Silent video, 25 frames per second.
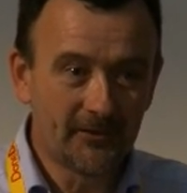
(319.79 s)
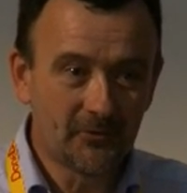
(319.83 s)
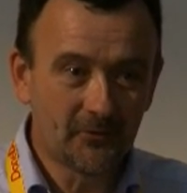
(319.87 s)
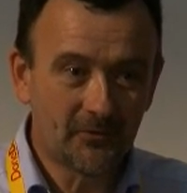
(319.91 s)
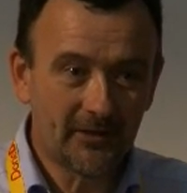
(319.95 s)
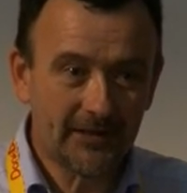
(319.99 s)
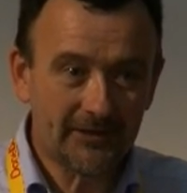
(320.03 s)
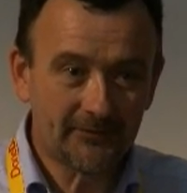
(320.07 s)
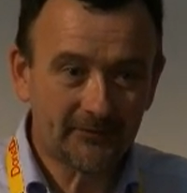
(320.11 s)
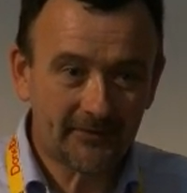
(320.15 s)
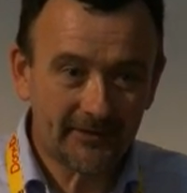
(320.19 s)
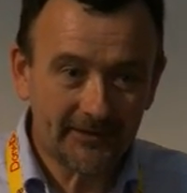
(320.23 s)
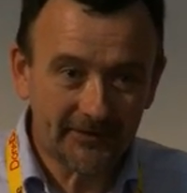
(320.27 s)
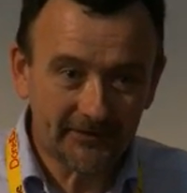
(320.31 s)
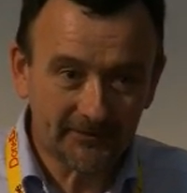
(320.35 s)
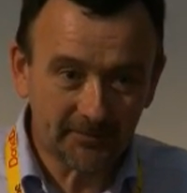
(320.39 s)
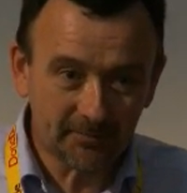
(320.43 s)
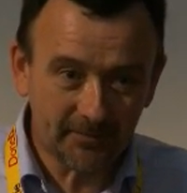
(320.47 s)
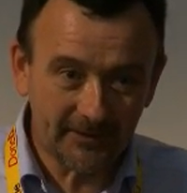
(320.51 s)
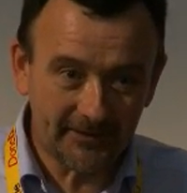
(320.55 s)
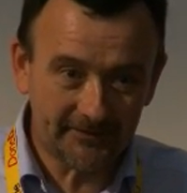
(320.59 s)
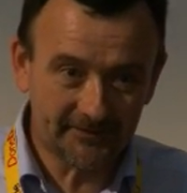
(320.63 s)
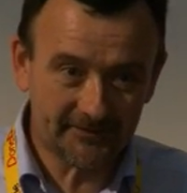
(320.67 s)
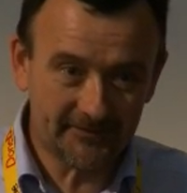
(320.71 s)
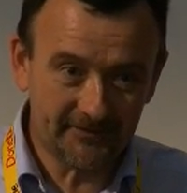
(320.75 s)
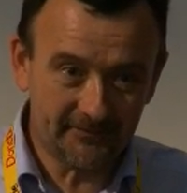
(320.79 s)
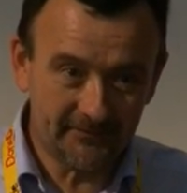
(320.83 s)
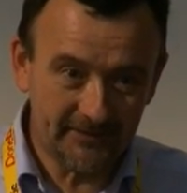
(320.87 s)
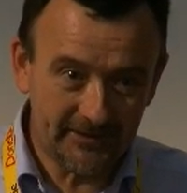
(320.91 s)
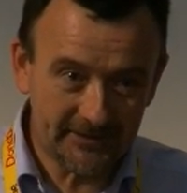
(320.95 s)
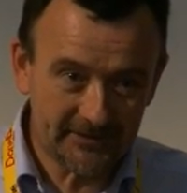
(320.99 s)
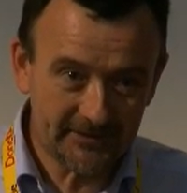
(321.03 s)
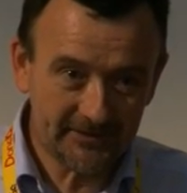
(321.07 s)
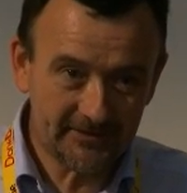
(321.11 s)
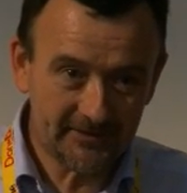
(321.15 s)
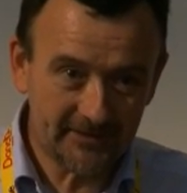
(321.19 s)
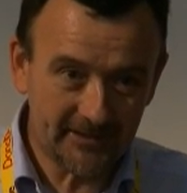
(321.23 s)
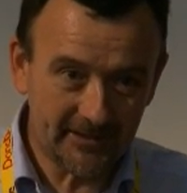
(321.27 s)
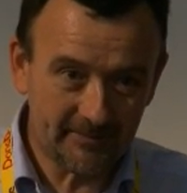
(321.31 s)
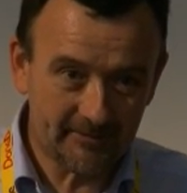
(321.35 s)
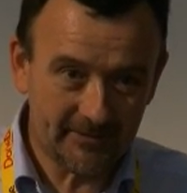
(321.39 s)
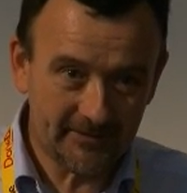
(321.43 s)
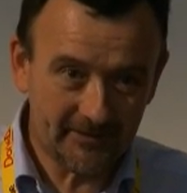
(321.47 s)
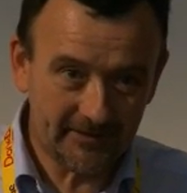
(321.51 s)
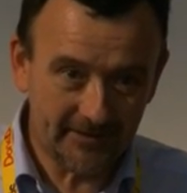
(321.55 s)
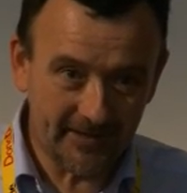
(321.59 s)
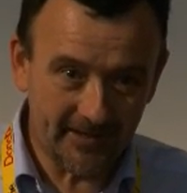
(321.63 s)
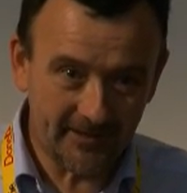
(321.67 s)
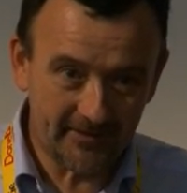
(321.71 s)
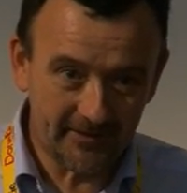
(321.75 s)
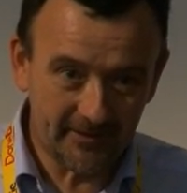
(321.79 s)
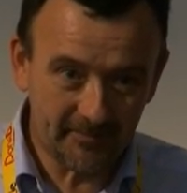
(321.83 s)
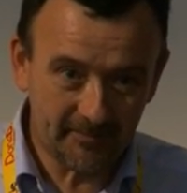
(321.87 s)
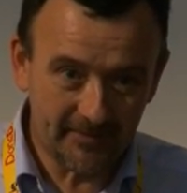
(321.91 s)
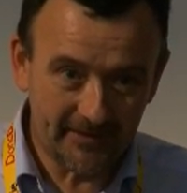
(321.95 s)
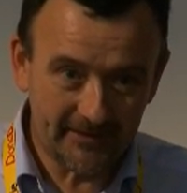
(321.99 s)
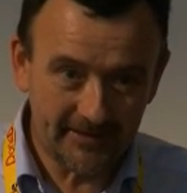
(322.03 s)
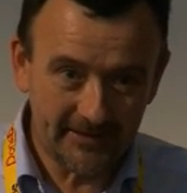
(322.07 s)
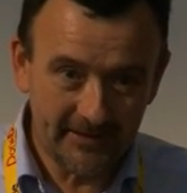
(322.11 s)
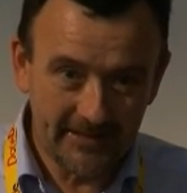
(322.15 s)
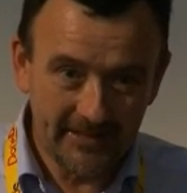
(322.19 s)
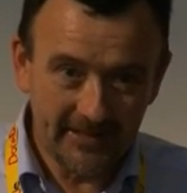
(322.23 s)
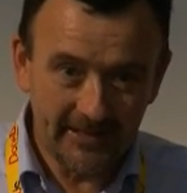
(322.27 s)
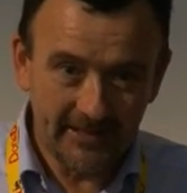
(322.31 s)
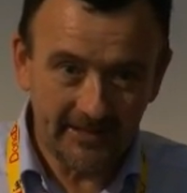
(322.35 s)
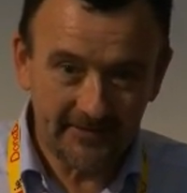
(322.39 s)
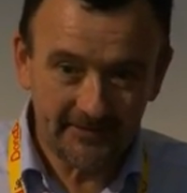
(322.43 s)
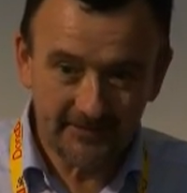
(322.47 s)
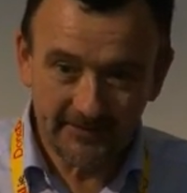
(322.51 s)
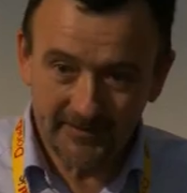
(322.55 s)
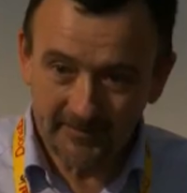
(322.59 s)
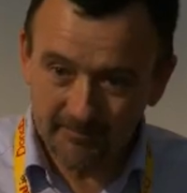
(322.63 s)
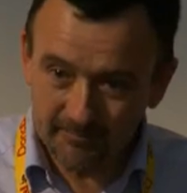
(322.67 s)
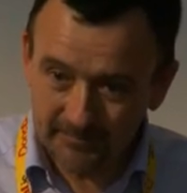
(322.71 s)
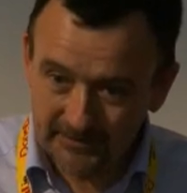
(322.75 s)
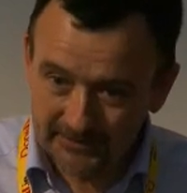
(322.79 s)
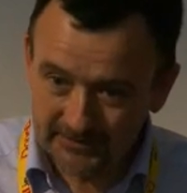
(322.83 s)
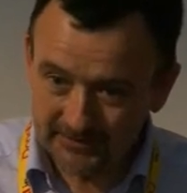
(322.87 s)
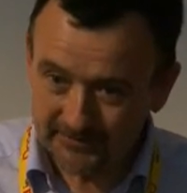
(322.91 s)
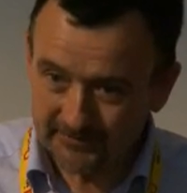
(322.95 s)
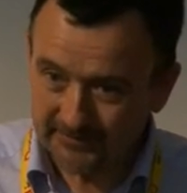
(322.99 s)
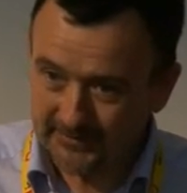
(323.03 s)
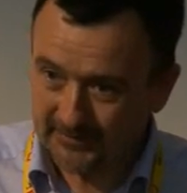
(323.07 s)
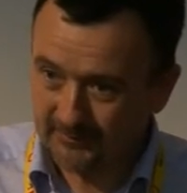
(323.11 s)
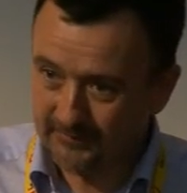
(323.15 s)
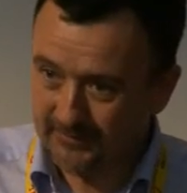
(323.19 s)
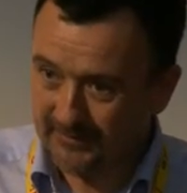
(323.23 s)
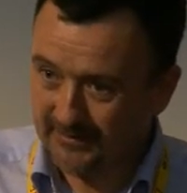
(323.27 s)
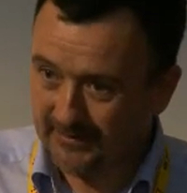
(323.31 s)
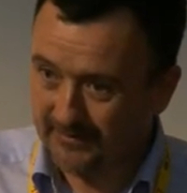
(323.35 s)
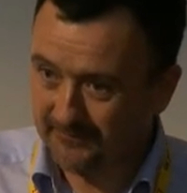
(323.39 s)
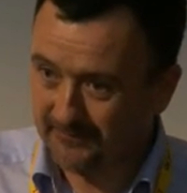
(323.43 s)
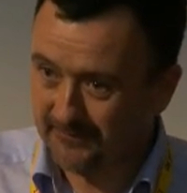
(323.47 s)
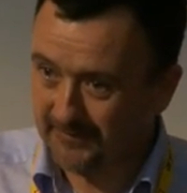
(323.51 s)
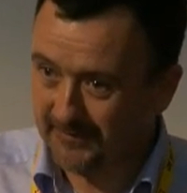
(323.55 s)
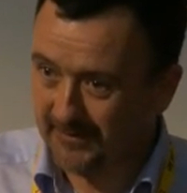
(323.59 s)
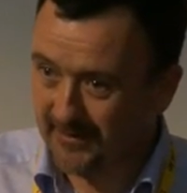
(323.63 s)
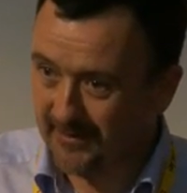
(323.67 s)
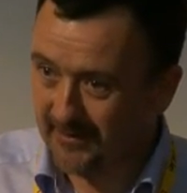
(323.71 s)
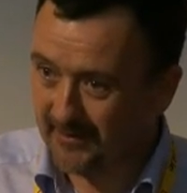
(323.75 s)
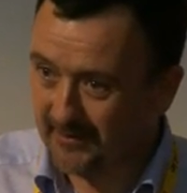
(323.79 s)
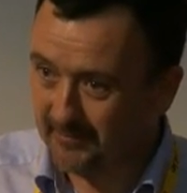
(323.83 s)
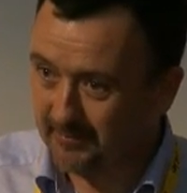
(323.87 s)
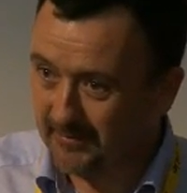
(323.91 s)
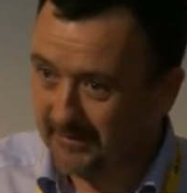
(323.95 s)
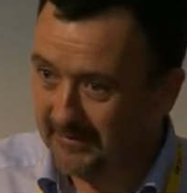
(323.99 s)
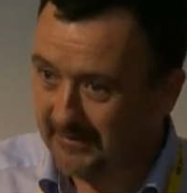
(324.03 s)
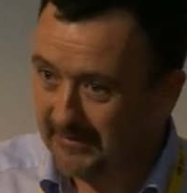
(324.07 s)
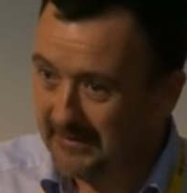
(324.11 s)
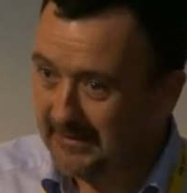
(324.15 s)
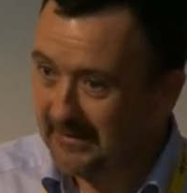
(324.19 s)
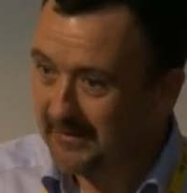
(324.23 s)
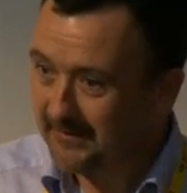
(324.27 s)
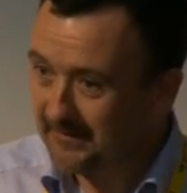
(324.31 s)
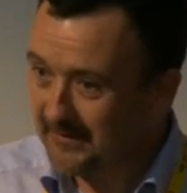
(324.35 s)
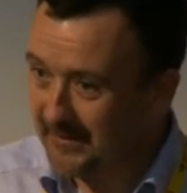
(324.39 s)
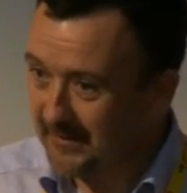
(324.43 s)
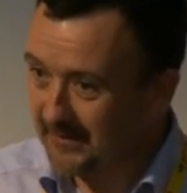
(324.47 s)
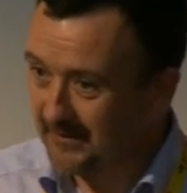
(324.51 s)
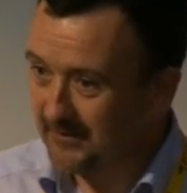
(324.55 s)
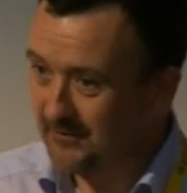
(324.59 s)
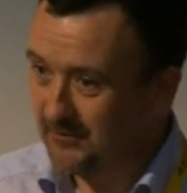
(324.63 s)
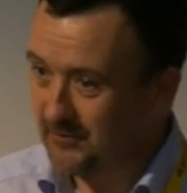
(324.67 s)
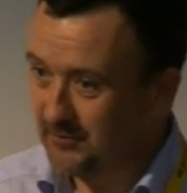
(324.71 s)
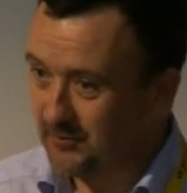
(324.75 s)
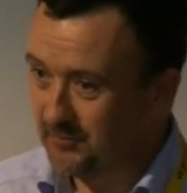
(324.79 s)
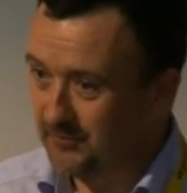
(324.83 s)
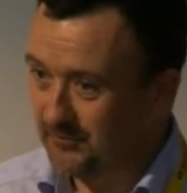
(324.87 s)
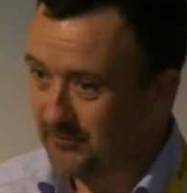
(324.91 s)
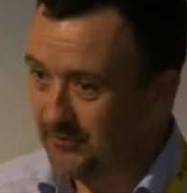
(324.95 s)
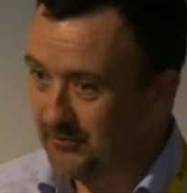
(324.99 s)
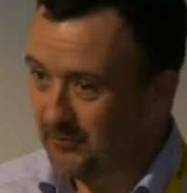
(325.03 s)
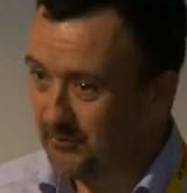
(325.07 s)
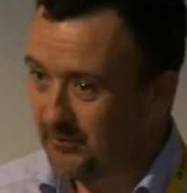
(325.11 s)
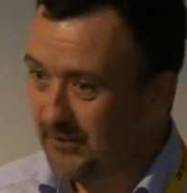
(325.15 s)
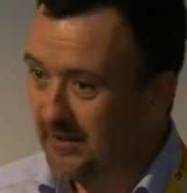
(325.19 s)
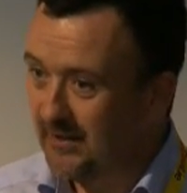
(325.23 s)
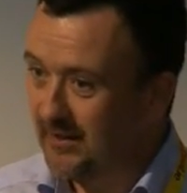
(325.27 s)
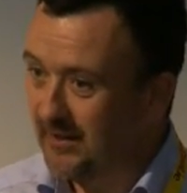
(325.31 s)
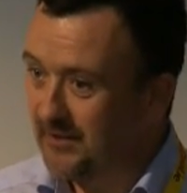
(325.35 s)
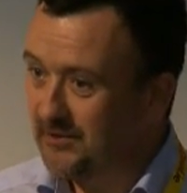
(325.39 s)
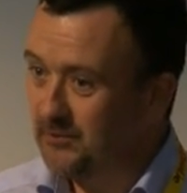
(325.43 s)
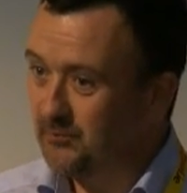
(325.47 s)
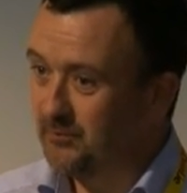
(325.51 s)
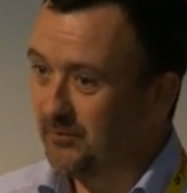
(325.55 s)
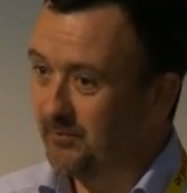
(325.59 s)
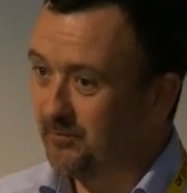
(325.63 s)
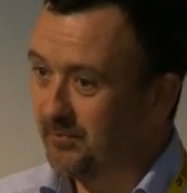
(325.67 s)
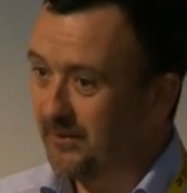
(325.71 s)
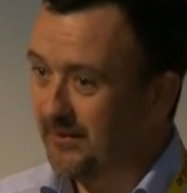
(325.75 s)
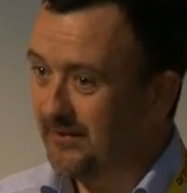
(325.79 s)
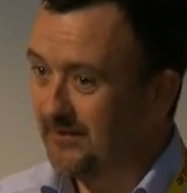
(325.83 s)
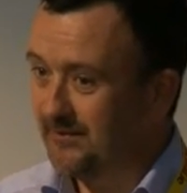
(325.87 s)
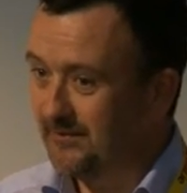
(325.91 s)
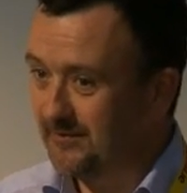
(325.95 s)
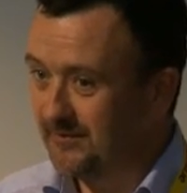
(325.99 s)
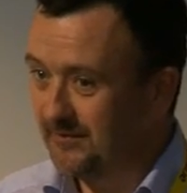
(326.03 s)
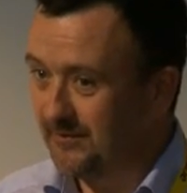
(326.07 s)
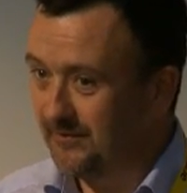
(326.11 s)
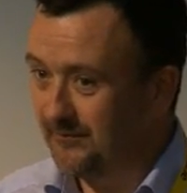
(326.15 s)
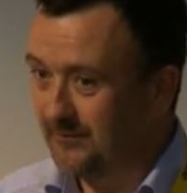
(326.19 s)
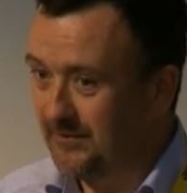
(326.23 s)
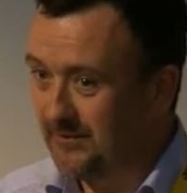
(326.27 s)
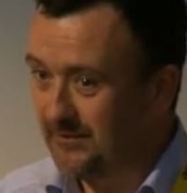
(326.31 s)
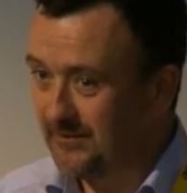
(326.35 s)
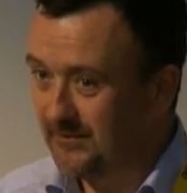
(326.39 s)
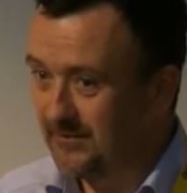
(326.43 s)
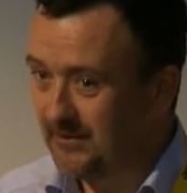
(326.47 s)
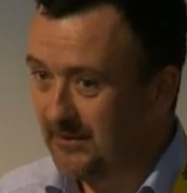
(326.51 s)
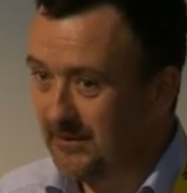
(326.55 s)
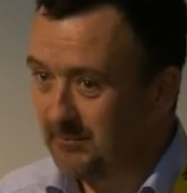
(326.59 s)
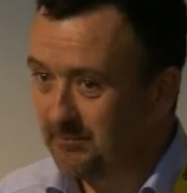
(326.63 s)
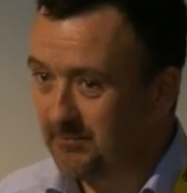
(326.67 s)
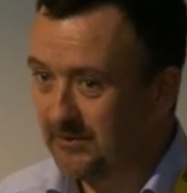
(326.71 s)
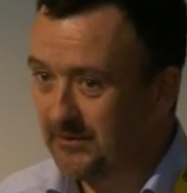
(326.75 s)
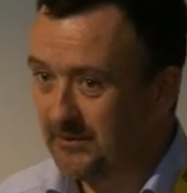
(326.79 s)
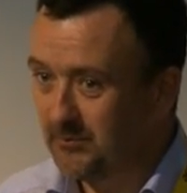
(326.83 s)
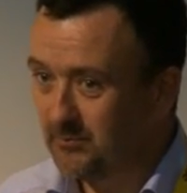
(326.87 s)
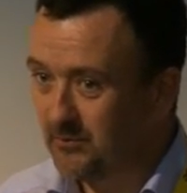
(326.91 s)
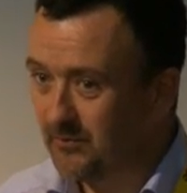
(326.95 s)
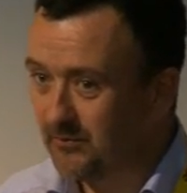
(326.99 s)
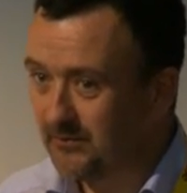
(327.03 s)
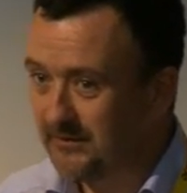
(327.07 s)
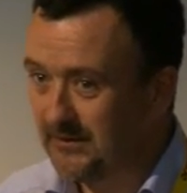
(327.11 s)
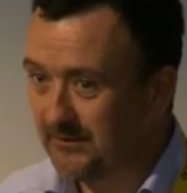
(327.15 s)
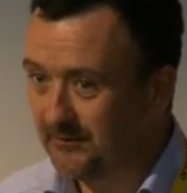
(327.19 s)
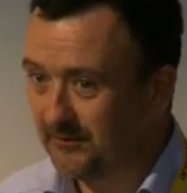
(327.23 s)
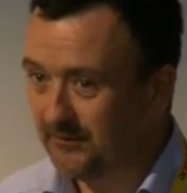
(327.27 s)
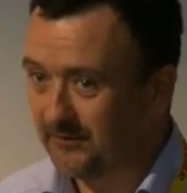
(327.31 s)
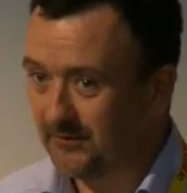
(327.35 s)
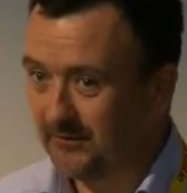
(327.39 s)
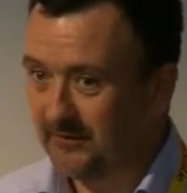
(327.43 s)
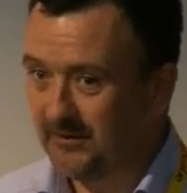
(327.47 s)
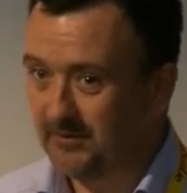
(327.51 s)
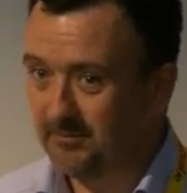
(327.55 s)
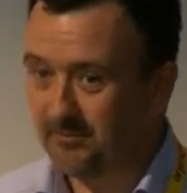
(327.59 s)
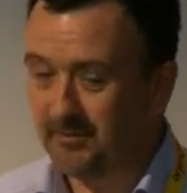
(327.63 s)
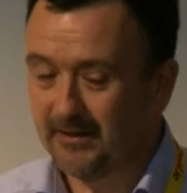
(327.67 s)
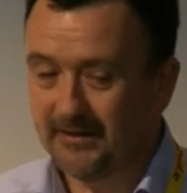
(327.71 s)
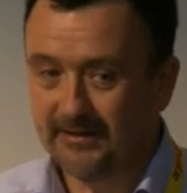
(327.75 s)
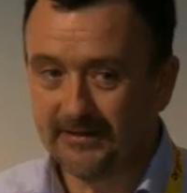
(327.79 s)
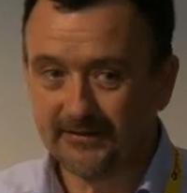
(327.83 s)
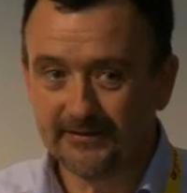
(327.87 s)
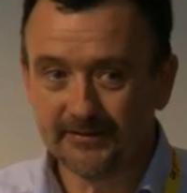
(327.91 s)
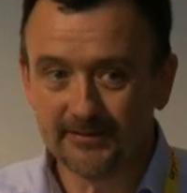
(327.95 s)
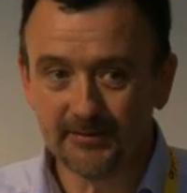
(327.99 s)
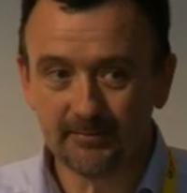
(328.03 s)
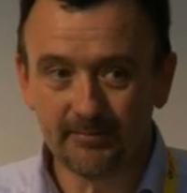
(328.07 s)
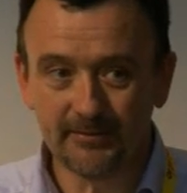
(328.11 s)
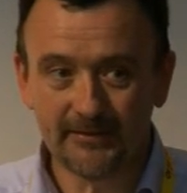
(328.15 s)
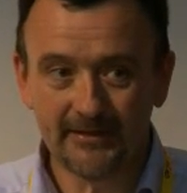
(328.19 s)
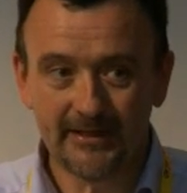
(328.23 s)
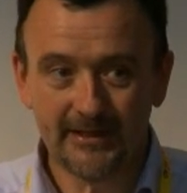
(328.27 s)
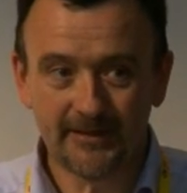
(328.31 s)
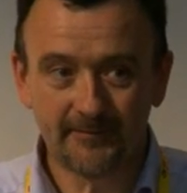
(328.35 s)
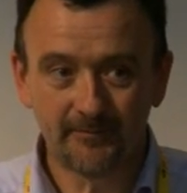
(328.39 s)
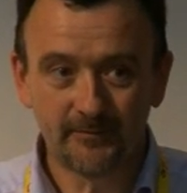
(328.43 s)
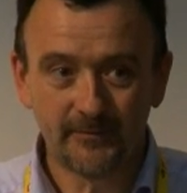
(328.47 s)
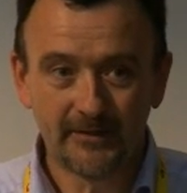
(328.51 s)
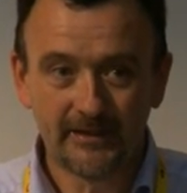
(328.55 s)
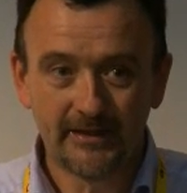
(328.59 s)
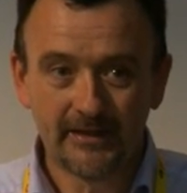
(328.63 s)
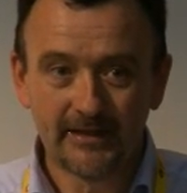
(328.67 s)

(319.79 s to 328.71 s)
Well, if I express the vision about CaraPay and the ambition that we have for CaraPay, that can come true, and you will buy into the vision, but you won't necessarily buy into the plan.